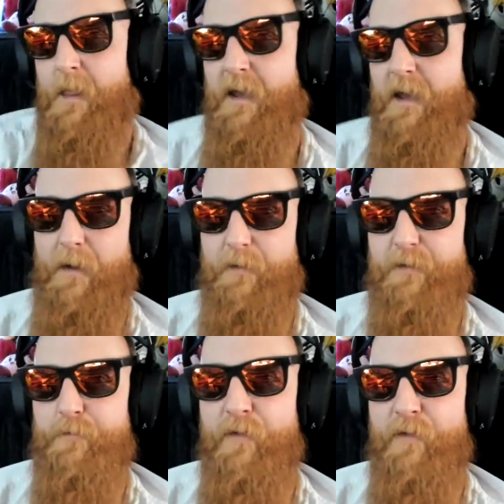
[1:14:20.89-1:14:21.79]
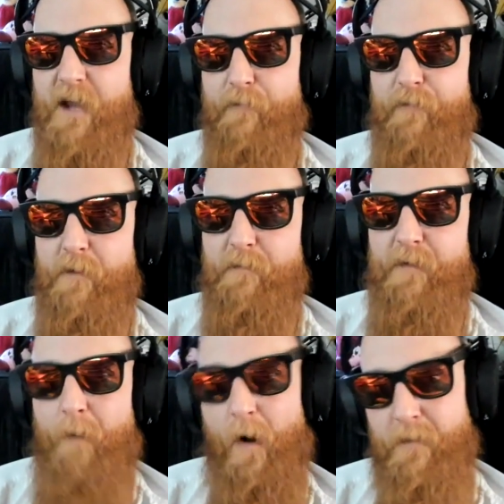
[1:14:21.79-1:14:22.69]
And when I was moving out from the
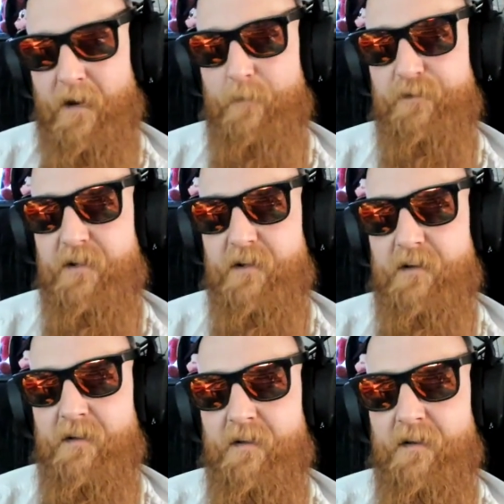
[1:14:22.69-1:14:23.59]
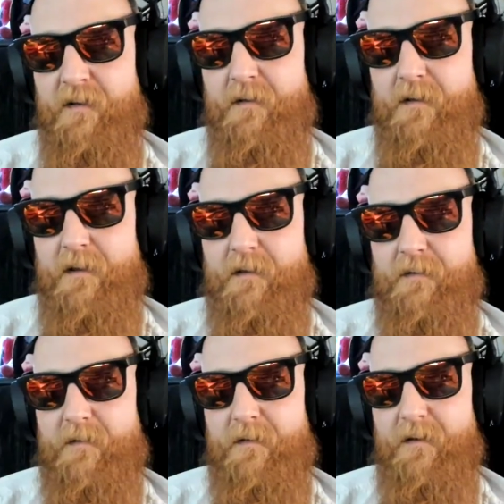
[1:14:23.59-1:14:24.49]
apartment I was in,
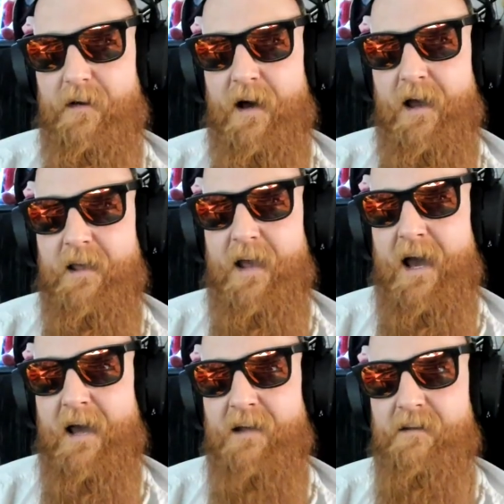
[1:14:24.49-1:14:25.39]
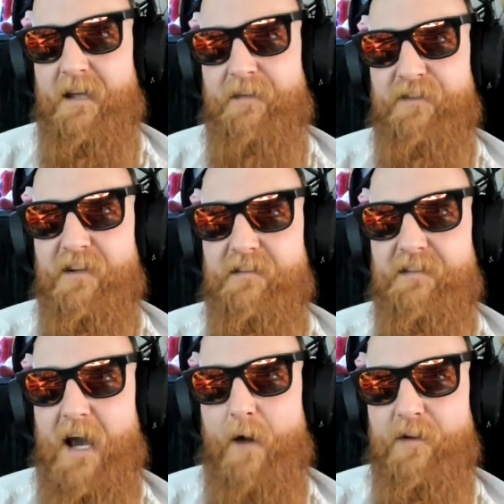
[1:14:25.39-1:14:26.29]
I had left it
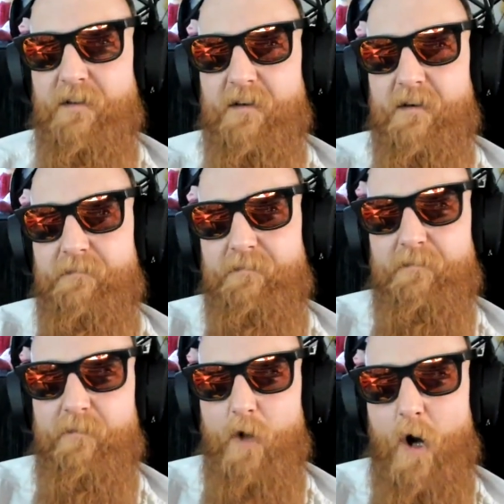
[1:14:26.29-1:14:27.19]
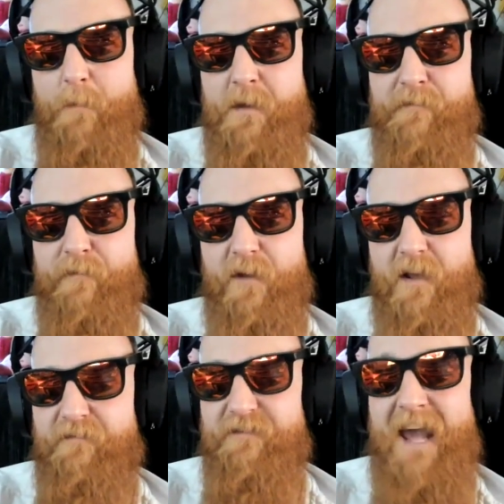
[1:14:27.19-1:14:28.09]
down in the lobby for
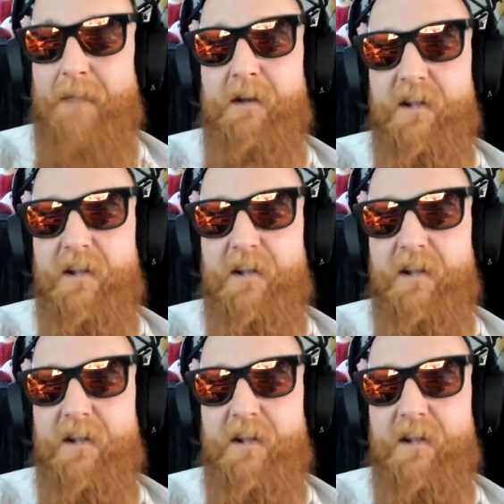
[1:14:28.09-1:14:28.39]
like 10 minutes